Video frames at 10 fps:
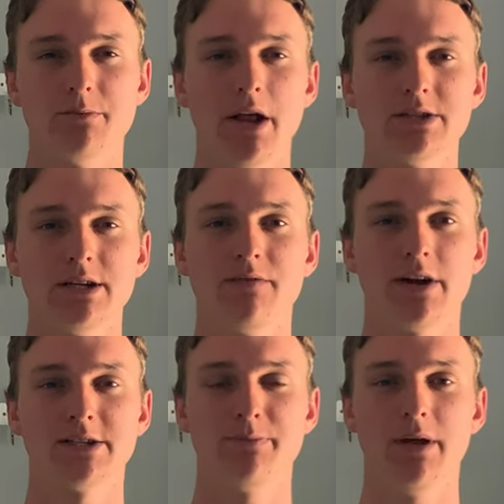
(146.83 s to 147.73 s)
Imagine if I
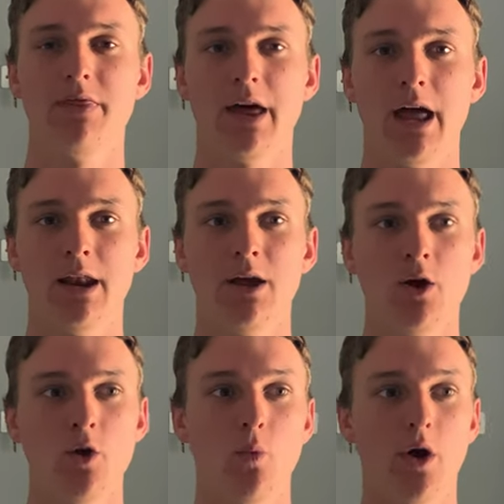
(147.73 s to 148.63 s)
spent that
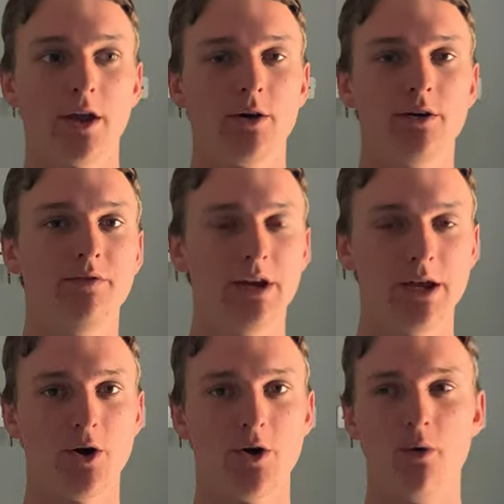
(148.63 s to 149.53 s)
working on a
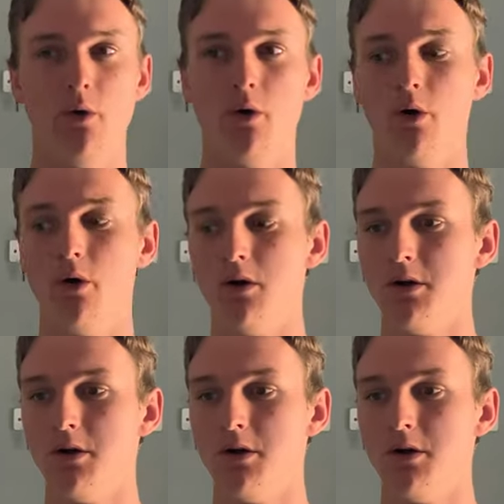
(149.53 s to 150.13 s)
video or